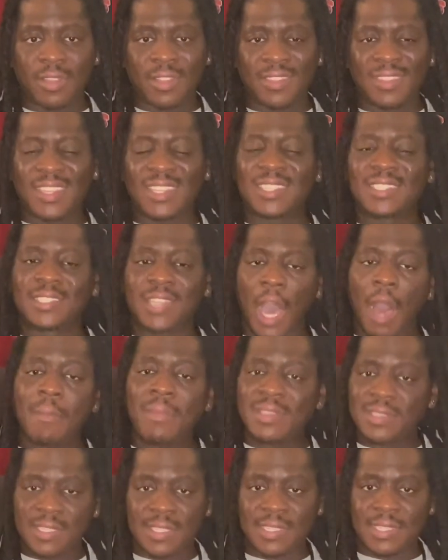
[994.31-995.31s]
The
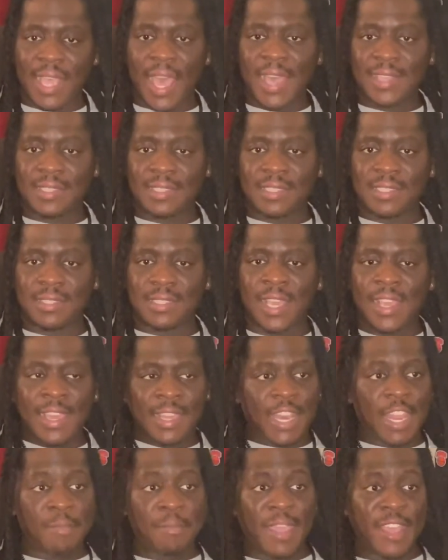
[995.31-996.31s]
dumbest assassins,
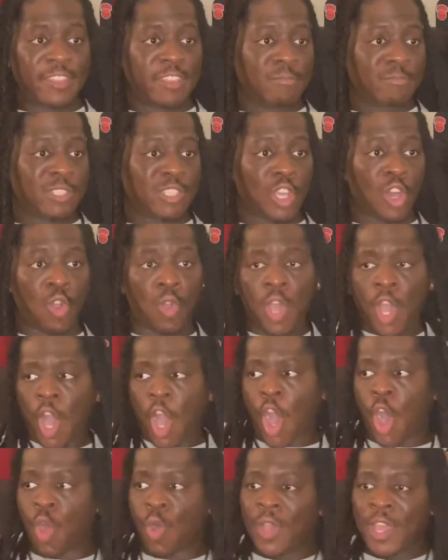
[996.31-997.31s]
they made them so,
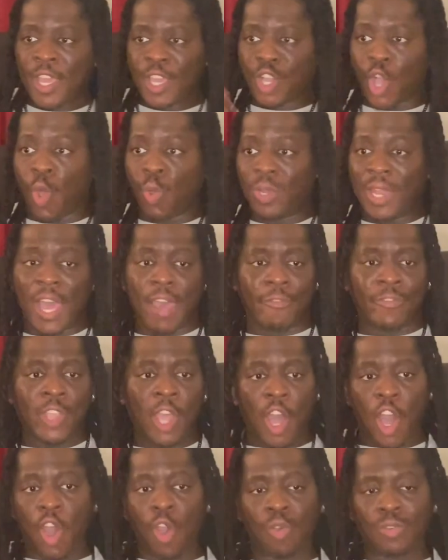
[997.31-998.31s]
oh, go left,
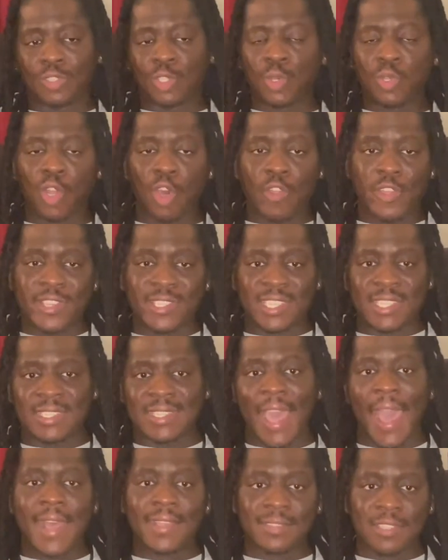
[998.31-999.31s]
oh, doing all this
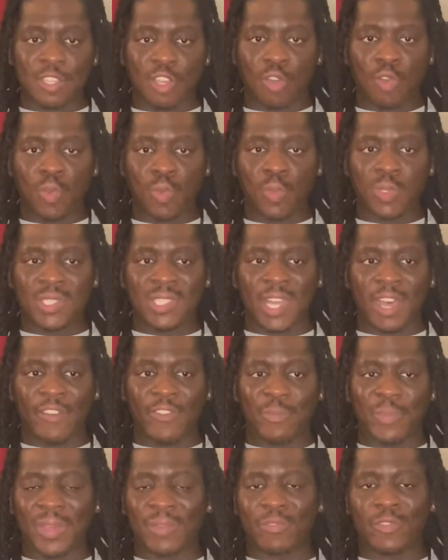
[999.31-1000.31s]
assassin cool stuff.
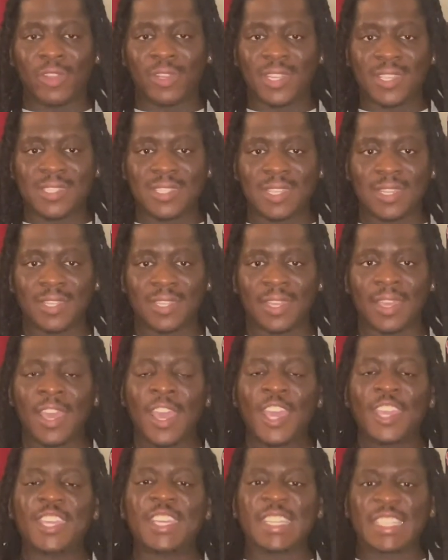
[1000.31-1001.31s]
But realistically,
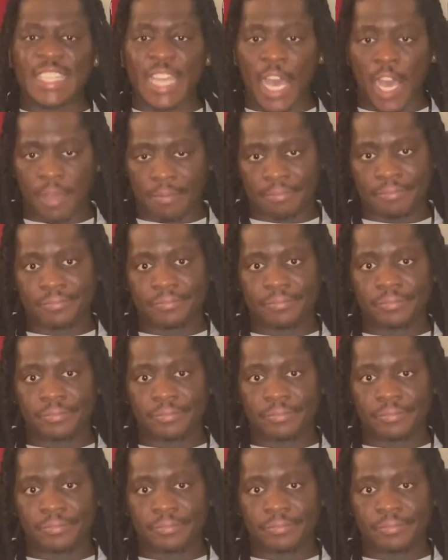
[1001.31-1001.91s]
you're dumb.